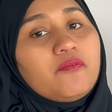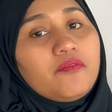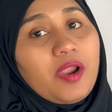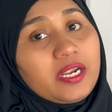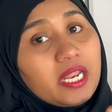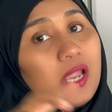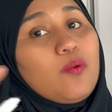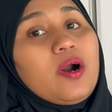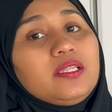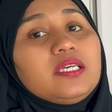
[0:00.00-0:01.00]

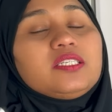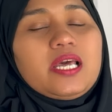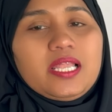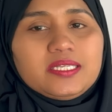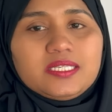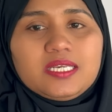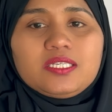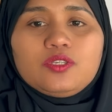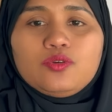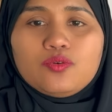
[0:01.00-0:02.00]
whatever the
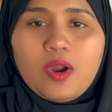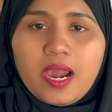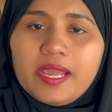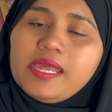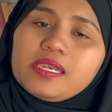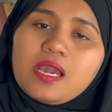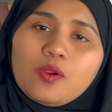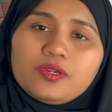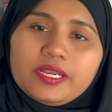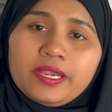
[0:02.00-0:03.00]
challenges you are
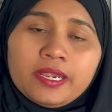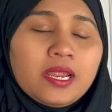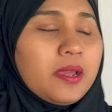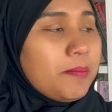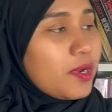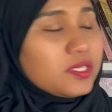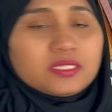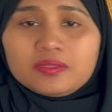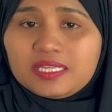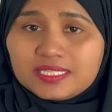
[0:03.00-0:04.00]
encountering.
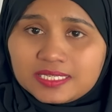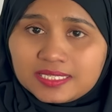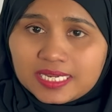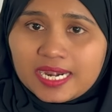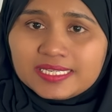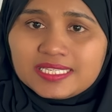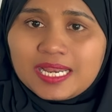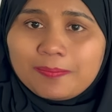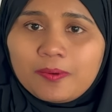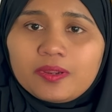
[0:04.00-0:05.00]
Because the second
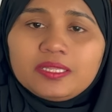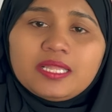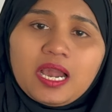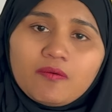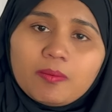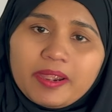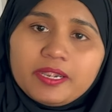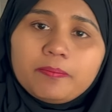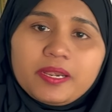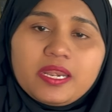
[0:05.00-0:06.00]
step in our
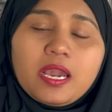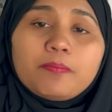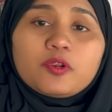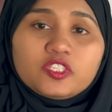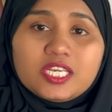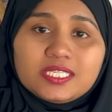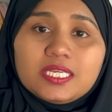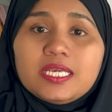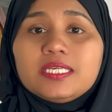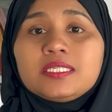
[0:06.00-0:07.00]
mindpreneur process
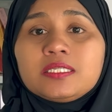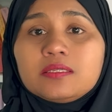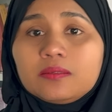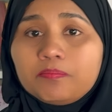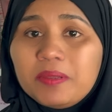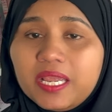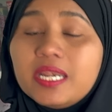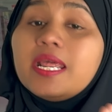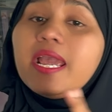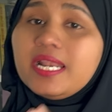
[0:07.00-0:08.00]
is
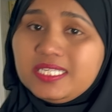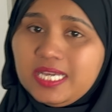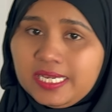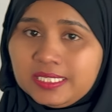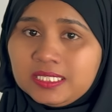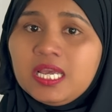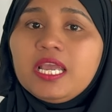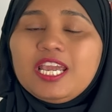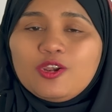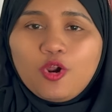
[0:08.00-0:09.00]
being energized.
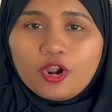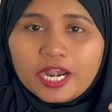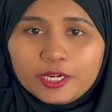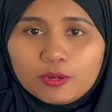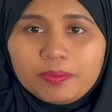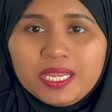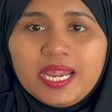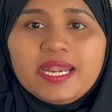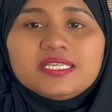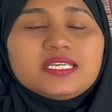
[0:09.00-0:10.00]
In order to be
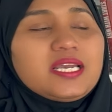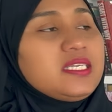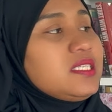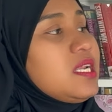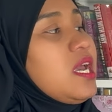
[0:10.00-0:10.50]
energized,